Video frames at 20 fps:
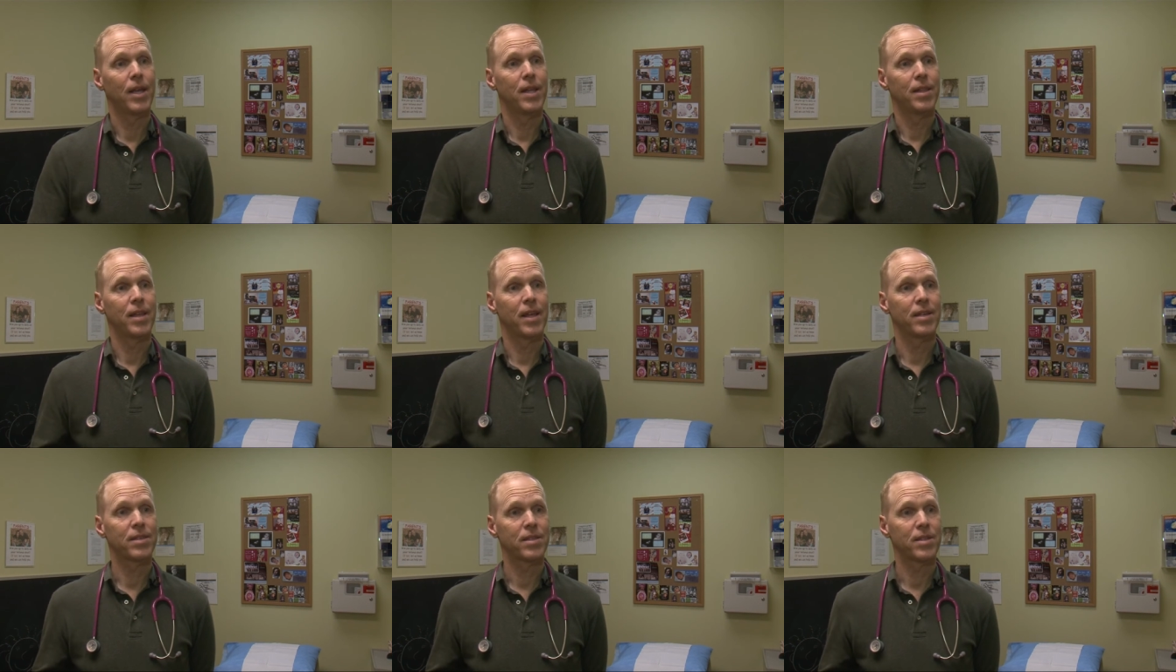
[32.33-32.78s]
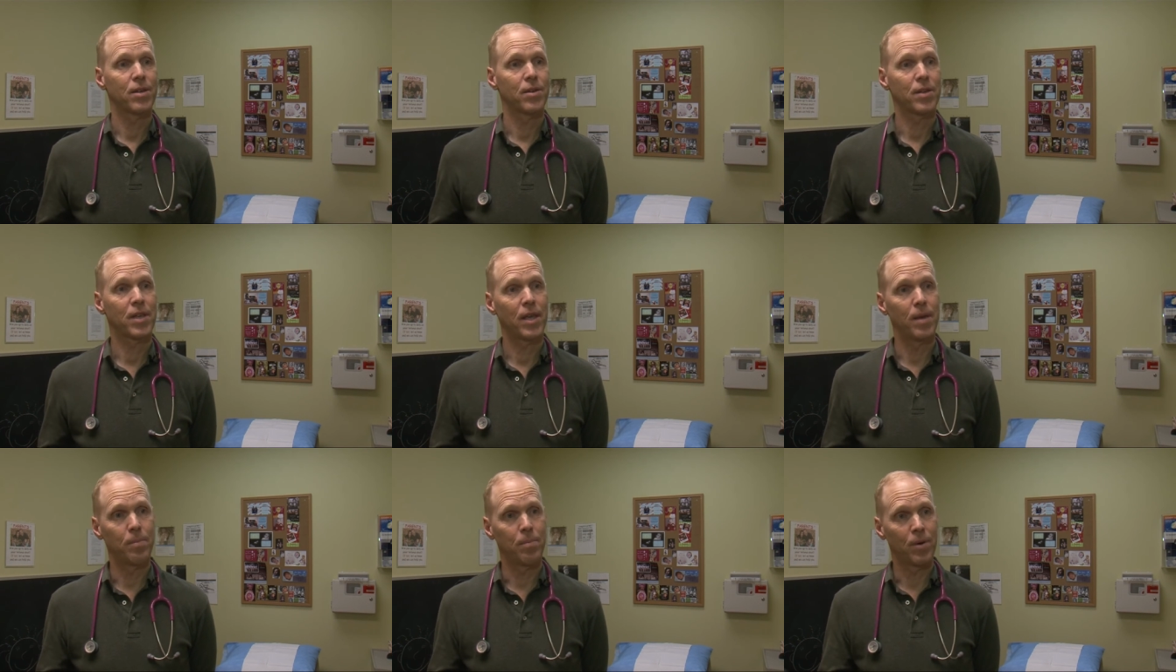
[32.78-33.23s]
they still
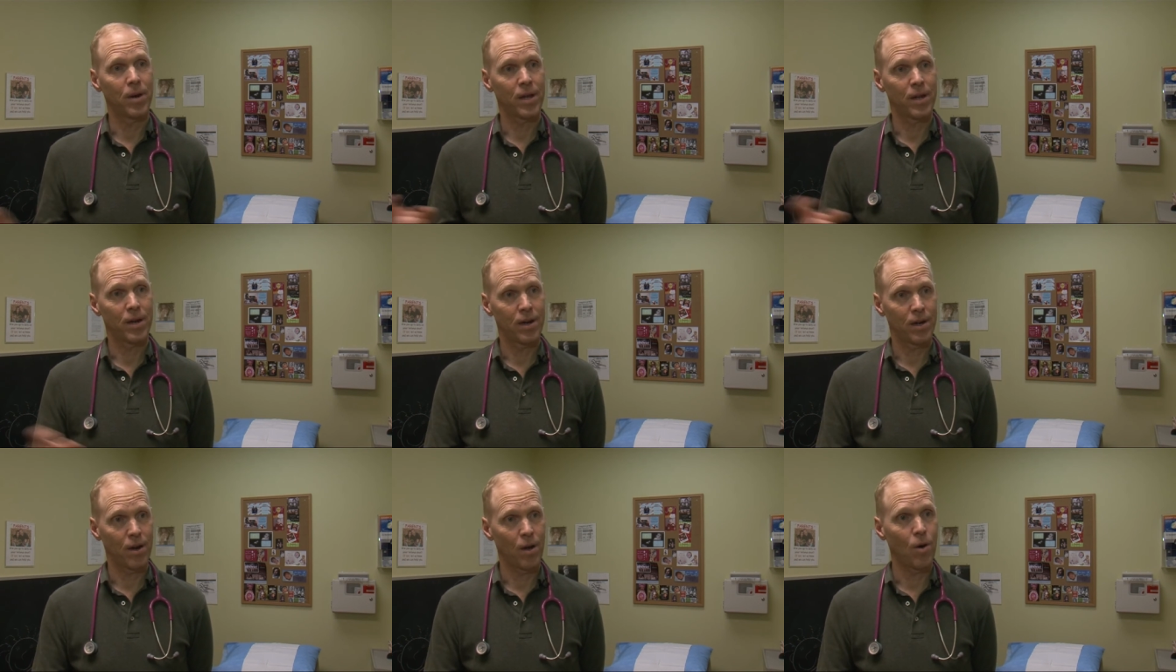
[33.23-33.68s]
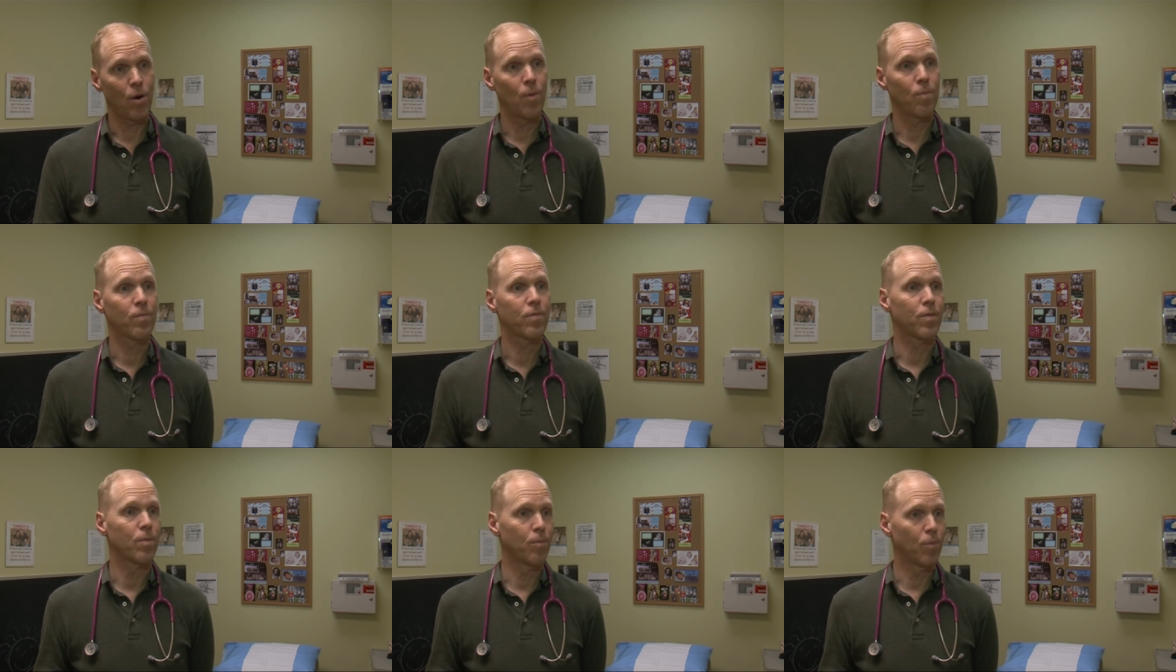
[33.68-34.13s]
keep bringing it home
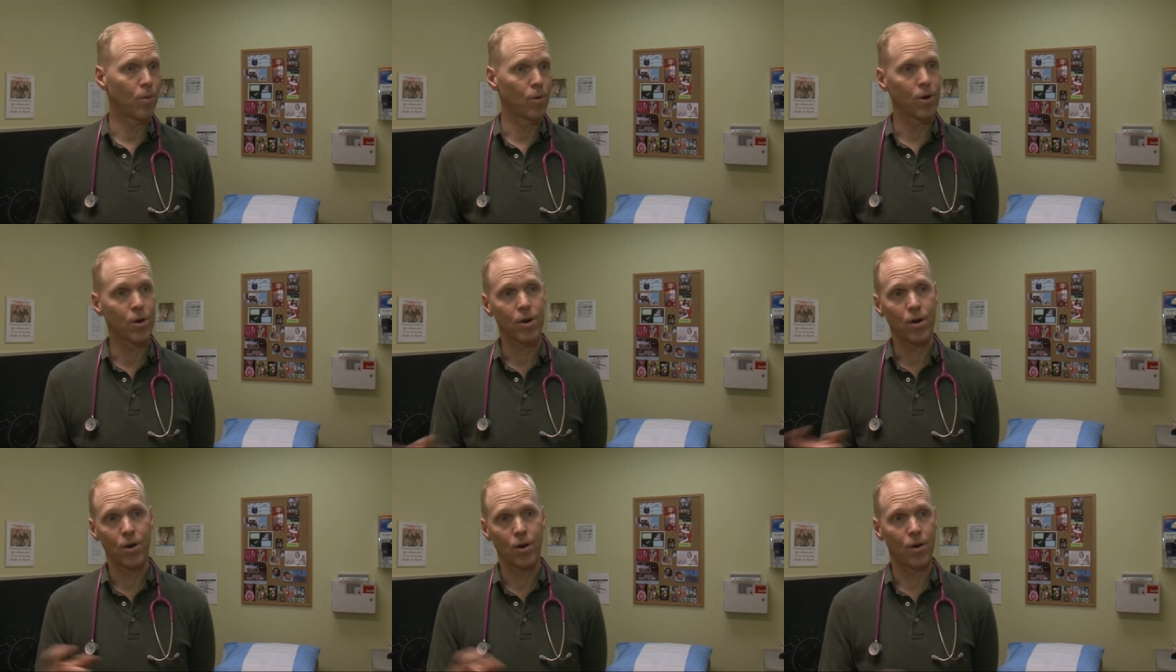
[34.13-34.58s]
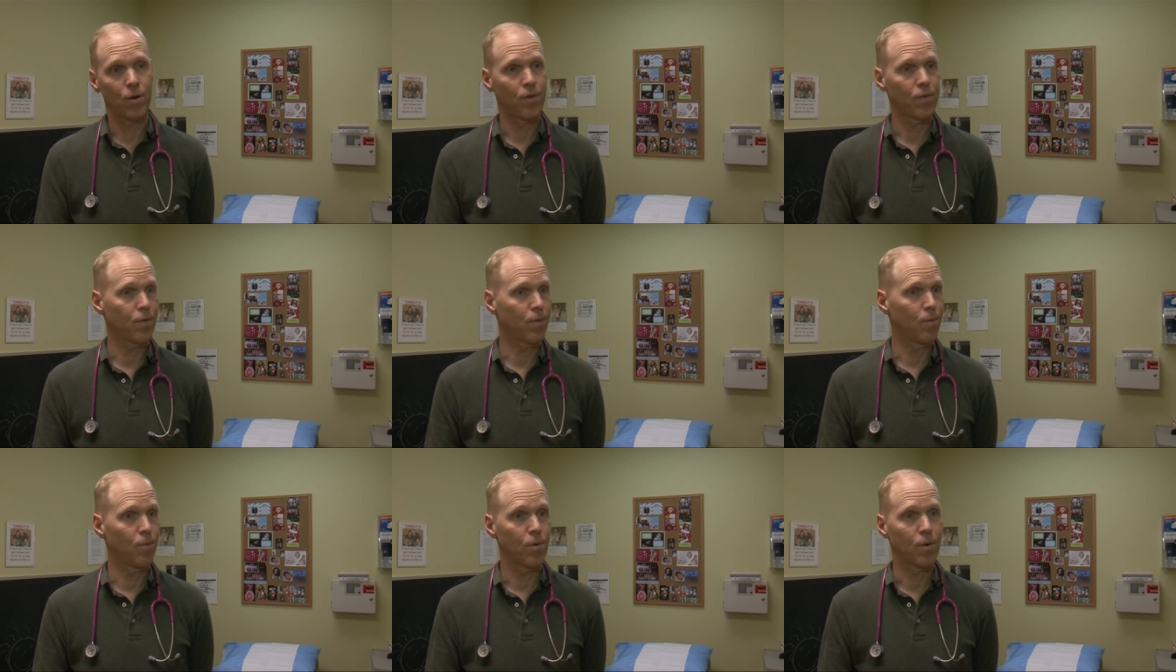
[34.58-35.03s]
from work or
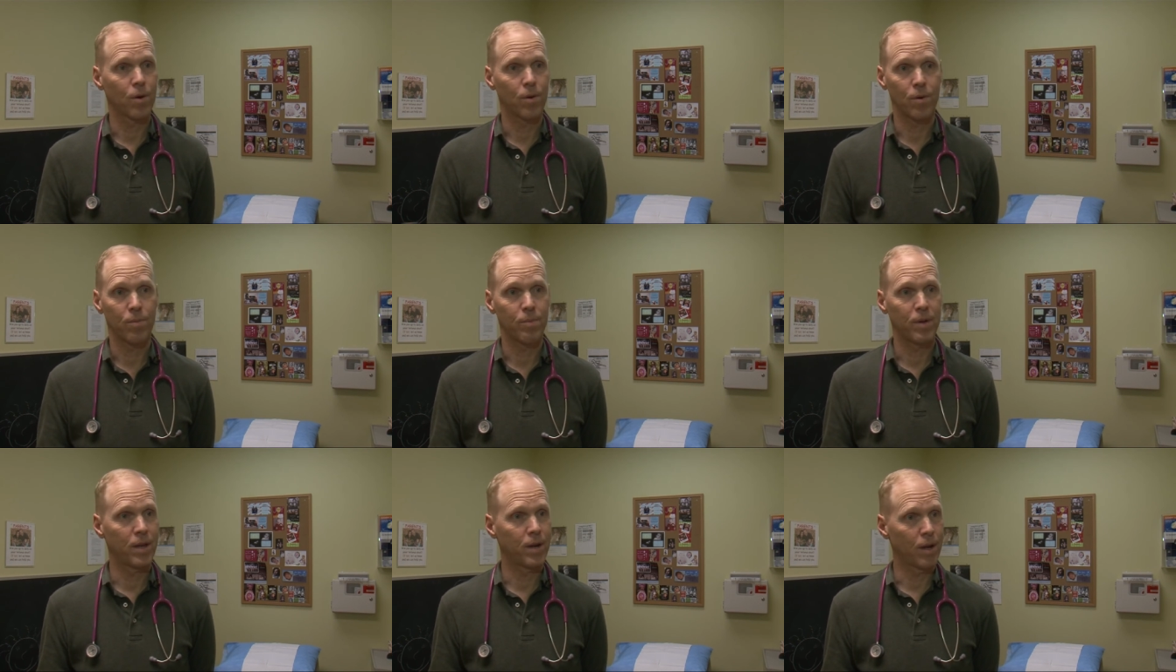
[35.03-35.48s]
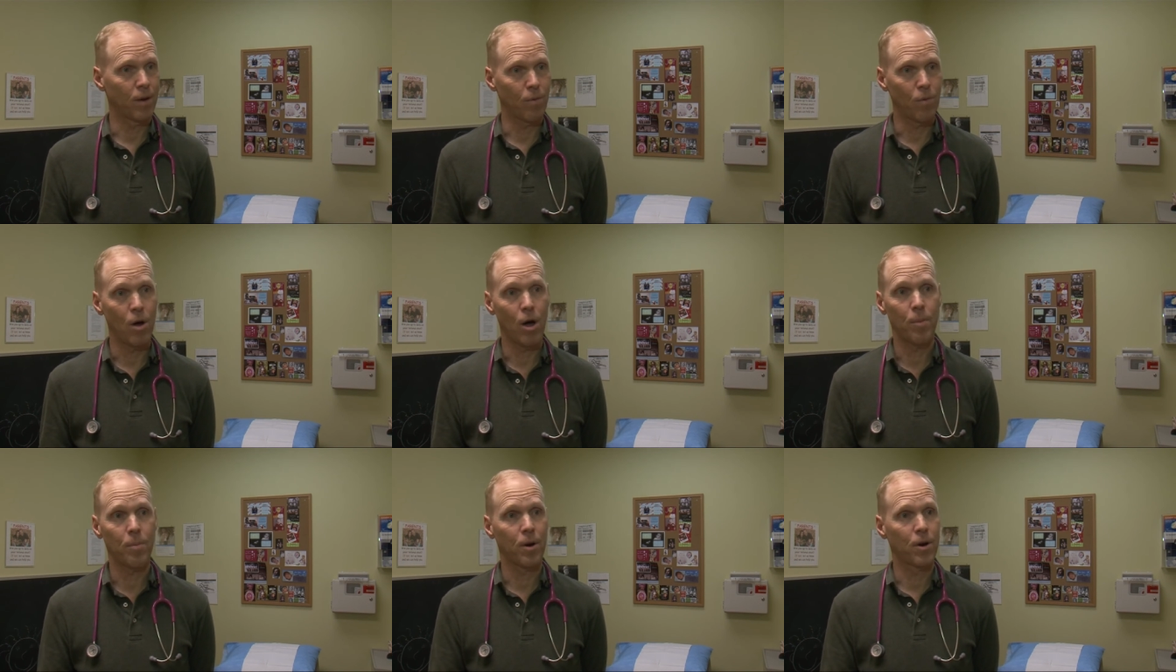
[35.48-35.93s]
from work, being at
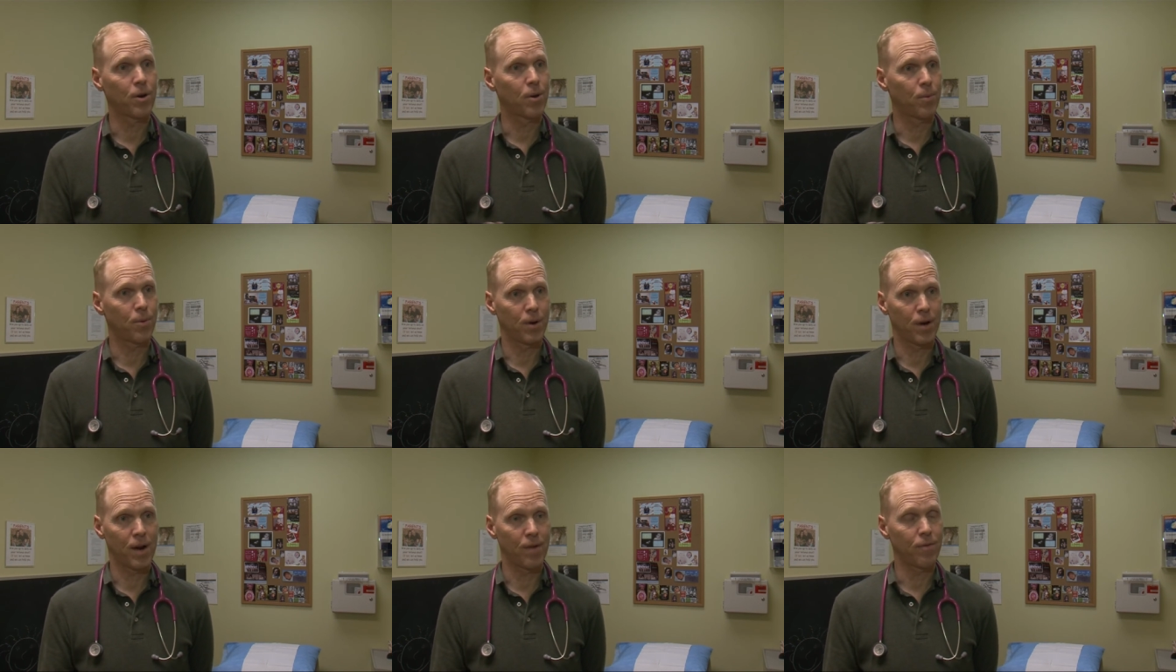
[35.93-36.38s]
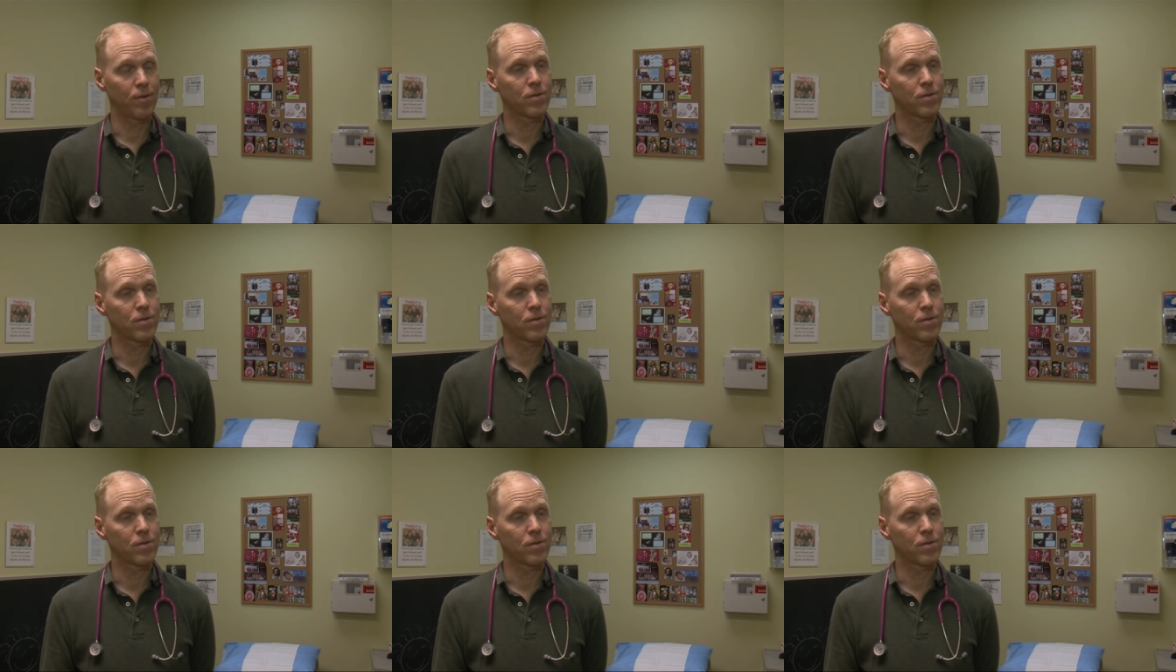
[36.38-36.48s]
Walmart or whatever.